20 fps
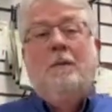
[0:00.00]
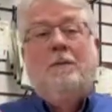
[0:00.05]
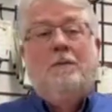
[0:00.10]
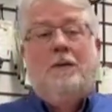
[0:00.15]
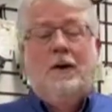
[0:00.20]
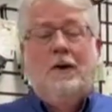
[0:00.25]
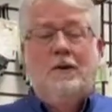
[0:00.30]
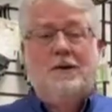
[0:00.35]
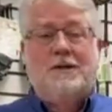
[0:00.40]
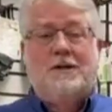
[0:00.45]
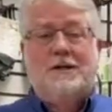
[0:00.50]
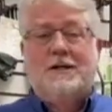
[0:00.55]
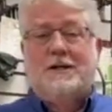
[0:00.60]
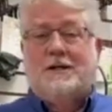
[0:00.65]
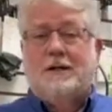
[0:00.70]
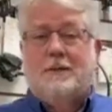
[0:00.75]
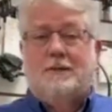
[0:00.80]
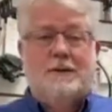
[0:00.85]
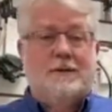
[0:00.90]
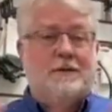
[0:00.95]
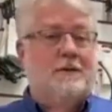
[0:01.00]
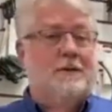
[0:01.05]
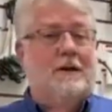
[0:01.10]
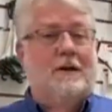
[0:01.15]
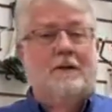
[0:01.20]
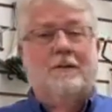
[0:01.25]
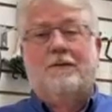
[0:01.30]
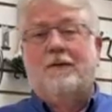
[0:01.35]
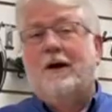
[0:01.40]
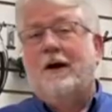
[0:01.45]
pole systems,
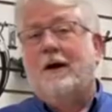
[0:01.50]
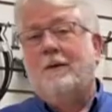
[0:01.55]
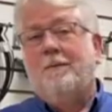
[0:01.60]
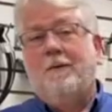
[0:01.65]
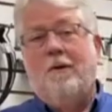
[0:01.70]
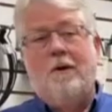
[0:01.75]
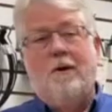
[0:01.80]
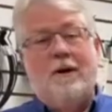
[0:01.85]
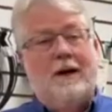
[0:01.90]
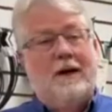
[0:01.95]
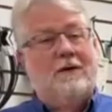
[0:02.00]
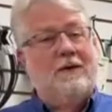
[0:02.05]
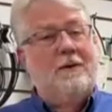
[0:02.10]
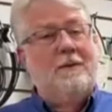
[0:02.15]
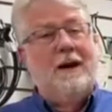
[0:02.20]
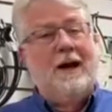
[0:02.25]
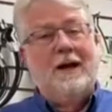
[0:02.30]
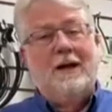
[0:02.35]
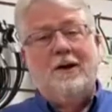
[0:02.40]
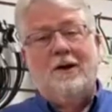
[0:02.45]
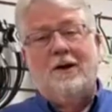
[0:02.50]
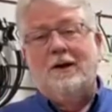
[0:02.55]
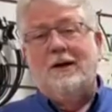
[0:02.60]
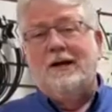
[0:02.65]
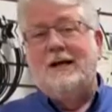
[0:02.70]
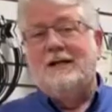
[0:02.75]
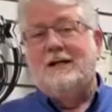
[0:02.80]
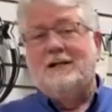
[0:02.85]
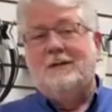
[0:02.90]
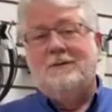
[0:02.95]
they're very important. Every backyard
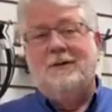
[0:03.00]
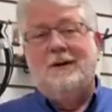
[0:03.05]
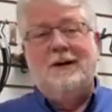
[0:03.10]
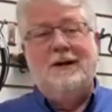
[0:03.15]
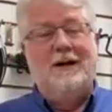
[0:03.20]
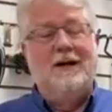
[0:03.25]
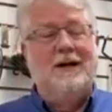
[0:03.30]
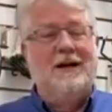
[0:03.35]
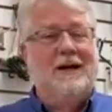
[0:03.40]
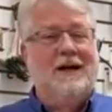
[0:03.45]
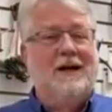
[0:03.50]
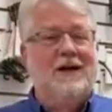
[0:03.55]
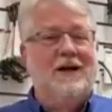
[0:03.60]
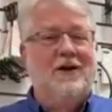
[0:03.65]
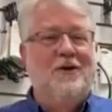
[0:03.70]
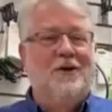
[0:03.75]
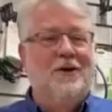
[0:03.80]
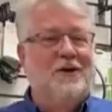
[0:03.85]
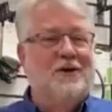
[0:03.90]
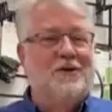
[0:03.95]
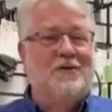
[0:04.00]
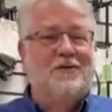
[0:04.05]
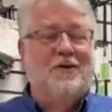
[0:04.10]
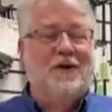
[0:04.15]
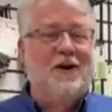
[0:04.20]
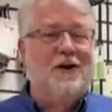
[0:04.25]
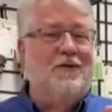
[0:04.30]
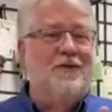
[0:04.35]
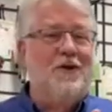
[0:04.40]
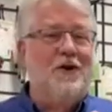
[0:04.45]
needs them. You know, there's
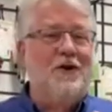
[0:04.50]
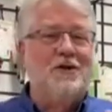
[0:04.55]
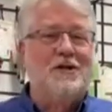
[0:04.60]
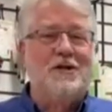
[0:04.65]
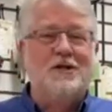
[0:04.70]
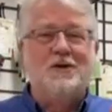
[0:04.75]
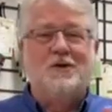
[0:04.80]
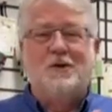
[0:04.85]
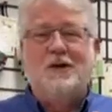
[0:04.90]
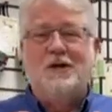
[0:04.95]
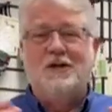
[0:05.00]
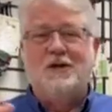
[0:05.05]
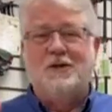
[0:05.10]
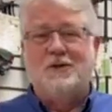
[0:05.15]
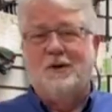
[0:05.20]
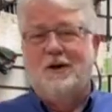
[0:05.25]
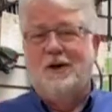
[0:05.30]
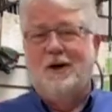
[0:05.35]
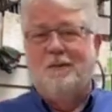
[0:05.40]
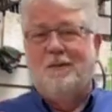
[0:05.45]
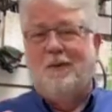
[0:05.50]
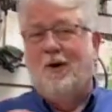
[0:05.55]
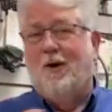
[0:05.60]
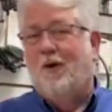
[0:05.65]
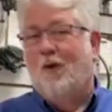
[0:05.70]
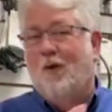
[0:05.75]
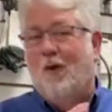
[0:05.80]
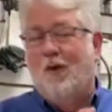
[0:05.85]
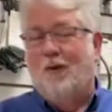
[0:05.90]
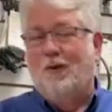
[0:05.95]
very few situations where a
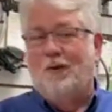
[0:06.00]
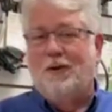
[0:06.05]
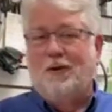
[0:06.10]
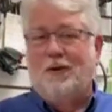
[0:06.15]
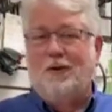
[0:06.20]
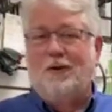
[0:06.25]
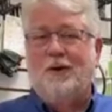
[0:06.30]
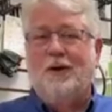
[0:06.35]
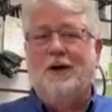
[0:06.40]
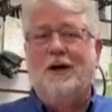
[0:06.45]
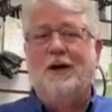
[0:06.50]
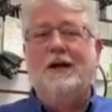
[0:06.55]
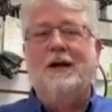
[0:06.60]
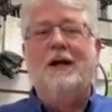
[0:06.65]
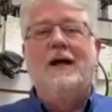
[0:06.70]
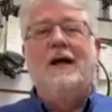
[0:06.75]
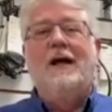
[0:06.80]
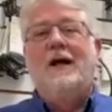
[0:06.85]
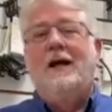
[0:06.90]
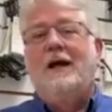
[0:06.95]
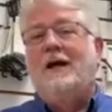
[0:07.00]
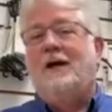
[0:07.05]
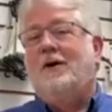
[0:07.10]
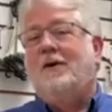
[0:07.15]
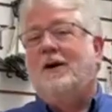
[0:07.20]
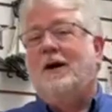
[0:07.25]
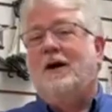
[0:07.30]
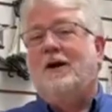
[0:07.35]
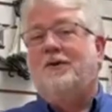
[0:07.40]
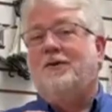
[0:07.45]
pole won't do you good. You know,
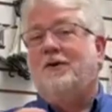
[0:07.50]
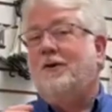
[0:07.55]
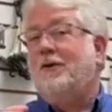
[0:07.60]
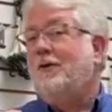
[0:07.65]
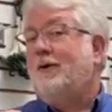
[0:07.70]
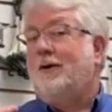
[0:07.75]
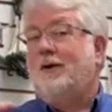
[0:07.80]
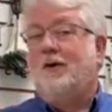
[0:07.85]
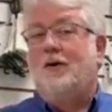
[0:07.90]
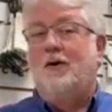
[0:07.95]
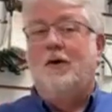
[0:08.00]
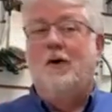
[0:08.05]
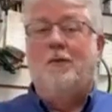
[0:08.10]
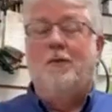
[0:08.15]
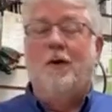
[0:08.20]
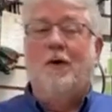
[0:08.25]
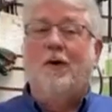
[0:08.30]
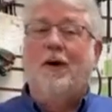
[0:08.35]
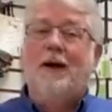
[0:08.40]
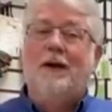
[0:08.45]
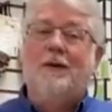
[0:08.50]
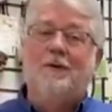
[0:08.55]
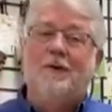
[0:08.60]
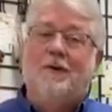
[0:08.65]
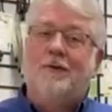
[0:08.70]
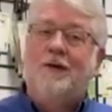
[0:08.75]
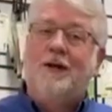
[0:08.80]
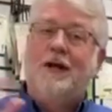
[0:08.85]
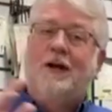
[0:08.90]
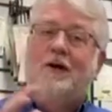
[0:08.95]
we also do programs
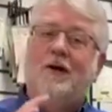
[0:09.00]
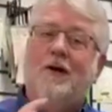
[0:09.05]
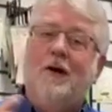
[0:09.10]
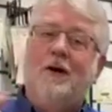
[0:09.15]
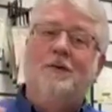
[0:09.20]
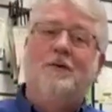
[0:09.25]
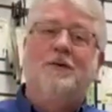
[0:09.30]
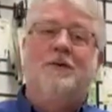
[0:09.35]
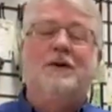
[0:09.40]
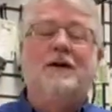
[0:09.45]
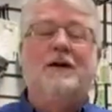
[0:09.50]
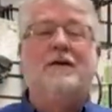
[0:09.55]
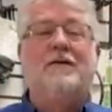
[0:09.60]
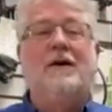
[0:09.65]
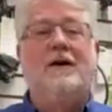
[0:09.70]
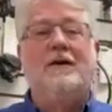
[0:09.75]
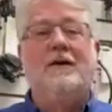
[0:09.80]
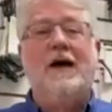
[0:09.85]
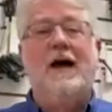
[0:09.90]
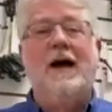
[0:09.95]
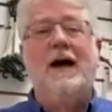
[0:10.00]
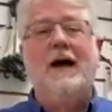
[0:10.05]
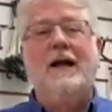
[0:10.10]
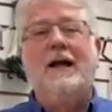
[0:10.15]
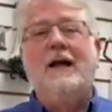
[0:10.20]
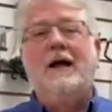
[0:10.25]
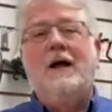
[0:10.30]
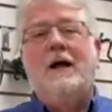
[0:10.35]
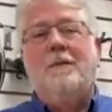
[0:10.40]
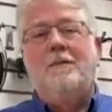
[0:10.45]
on deck arms and things like that.
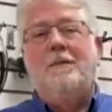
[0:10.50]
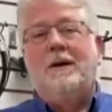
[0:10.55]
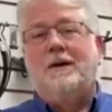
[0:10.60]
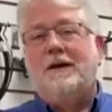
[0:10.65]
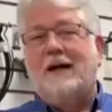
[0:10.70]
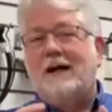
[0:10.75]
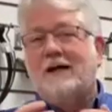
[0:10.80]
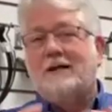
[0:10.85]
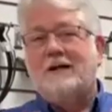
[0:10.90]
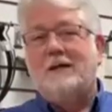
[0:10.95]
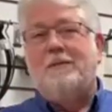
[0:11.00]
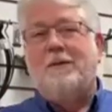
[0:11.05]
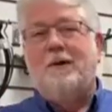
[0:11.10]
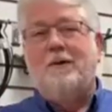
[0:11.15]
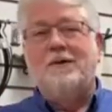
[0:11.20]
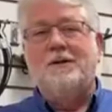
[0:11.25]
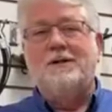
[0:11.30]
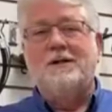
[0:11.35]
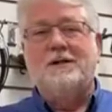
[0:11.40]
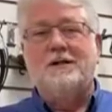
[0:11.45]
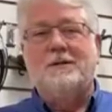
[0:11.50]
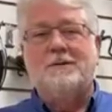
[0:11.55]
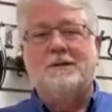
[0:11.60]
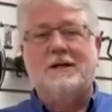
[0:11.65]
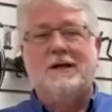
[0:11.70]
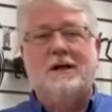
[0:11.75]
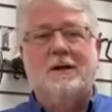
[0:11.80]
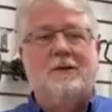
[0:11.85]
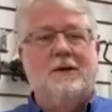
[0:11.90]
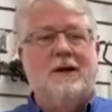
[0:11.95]
But that's the pole system
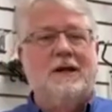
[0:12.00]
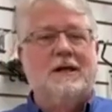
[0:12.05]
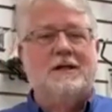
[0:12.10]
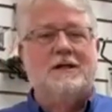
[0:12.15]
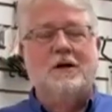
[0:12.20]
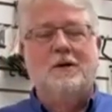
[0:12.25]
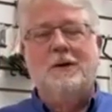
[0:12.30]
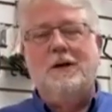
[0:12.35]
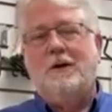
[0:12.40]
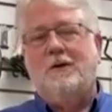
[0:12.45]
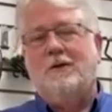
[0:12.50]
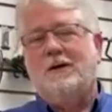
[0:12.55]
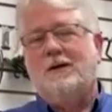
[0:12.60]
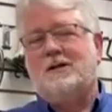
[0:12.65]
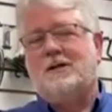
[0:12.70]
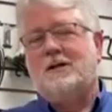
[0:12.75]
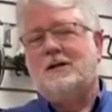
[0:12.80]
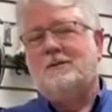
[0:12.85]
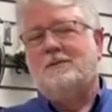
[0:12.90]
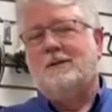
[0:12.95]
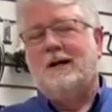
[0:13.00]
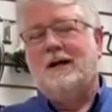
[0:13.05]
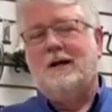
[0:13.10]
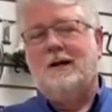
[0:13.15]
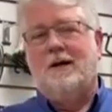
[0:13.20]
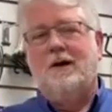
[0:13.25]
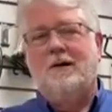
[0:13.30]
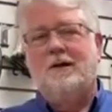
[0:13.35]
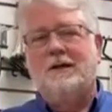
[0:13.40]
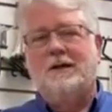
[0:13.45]
setup we get so many questions about
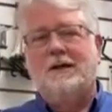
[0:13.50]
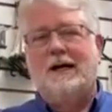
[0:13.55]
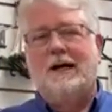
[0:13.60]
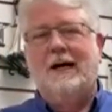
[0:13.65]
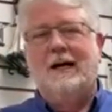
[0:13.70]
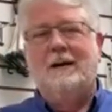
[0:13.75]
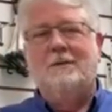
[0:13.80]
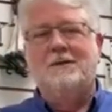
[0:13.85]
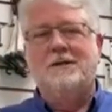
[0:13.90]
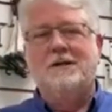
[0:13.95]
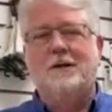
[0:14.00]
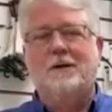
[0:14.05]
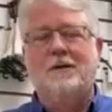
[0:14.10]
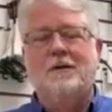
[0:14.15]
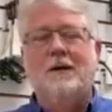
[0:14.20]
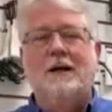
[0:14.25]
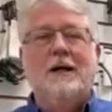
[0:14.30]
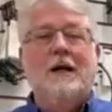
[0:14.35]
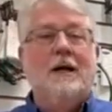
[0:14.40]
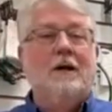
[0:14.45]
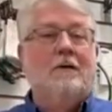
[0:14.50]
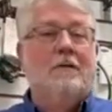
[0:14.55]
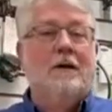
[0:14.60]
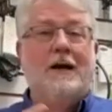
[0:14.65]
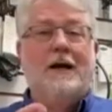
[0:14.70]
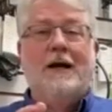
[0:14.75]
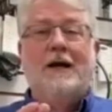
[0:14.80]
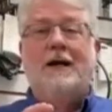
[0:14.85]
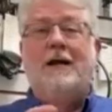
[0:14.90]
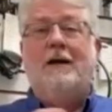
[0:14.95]
all the time. So,
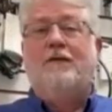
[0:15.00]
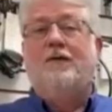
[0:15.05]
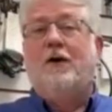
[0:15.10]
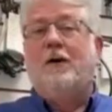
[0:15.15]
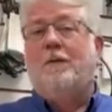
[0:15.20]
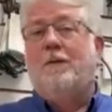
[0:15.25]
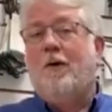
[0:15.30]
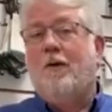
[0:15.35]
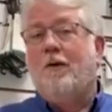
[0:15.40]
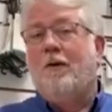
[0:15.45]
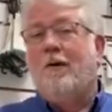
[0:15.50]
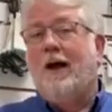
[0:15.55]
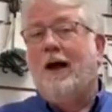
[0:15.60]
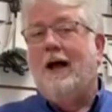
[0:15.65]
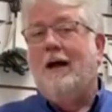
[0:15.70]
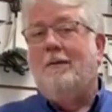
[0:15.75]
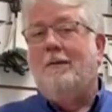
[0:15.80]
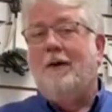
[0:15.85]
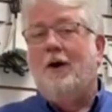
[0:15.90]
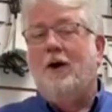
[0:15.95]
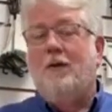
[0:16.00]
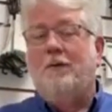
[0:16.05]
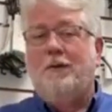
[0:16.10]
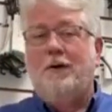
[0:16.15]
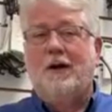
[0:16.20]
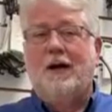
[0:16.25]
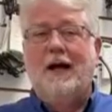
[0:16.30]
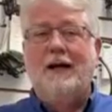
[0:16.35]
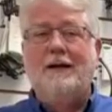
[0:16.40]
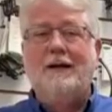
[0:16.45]
great idea for a program. Hope
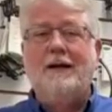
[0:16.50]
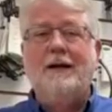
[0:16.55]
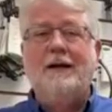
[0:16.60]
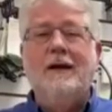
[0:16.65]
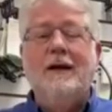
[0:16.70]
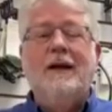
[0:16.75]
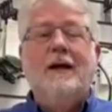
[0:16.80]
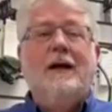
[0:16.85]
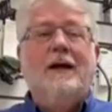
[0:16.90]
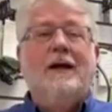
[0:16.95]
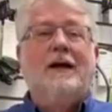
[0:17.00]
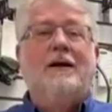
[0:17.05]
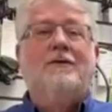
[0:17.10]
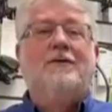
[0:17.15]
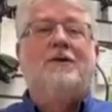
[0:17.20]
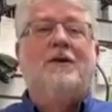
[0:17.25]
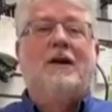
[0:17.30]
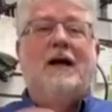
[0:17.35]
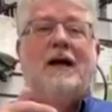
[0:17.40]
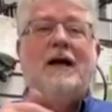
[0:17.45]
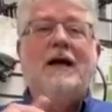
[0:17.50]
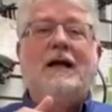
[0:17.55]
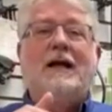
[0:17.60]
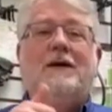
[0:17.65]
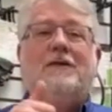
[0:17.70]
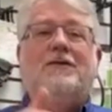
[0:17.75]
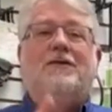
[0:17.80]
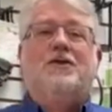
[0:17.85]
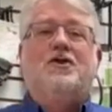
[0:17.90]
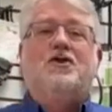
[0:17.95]
you liked it. Give us a like,
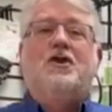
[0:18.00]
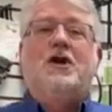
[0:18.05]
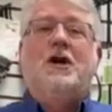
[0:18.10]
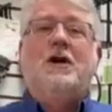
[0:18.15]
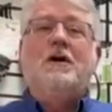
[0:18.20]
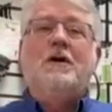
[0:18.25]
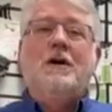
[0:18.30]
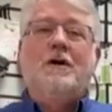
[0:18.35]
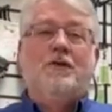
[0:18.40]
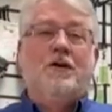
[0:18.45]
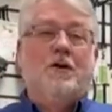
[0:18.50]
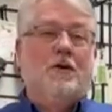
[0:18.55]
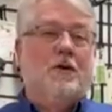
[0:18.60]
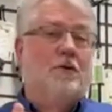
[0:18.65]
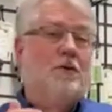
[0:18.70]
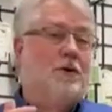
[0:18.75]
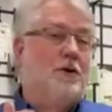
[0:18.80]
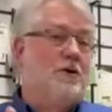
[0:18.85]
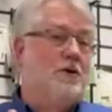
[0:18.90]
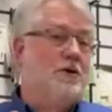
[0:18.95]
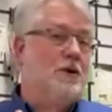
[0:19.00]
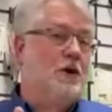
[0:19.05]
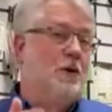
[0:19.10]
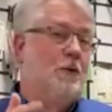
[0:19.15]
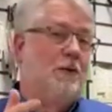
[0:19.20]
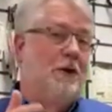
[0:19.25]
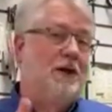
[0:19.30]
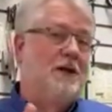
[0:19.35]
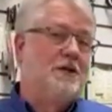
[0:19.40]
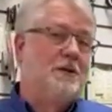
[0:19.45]
give us a share. If you're on
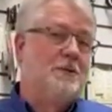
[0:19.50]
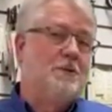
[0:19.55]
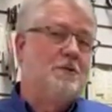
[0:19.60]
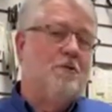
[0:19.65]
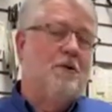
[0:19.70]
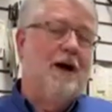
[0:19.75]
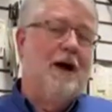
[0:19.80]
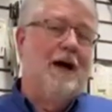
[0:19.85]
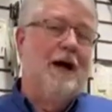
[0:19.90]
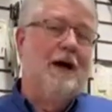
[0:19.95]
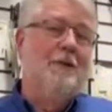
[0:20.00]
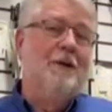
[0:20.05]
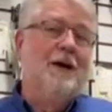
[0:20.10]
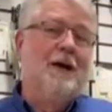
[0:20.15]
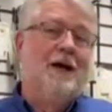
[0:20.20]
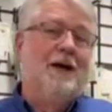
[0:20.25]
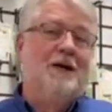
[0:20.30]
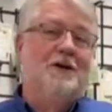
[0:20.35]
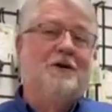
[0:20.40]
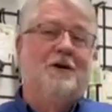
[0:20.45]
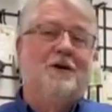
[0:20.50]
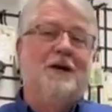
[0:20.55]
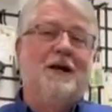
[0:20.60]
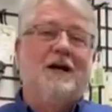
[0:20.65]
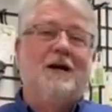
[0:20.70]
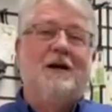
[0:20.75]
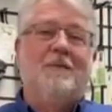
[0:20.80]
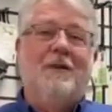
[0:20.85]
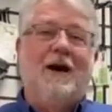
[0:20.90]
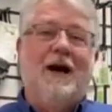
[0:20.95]
YouTube, please subscribe. Until
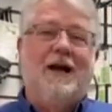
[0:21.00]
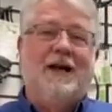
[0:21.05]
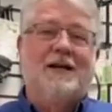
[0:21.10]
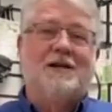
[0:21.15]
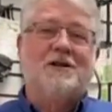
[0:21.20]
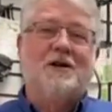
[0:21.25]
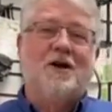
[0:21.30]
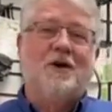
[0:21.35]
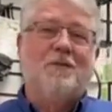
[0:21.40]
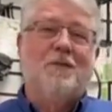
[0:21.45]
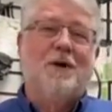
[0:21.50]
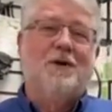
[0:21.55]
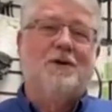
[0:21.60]
then, come on, let's talk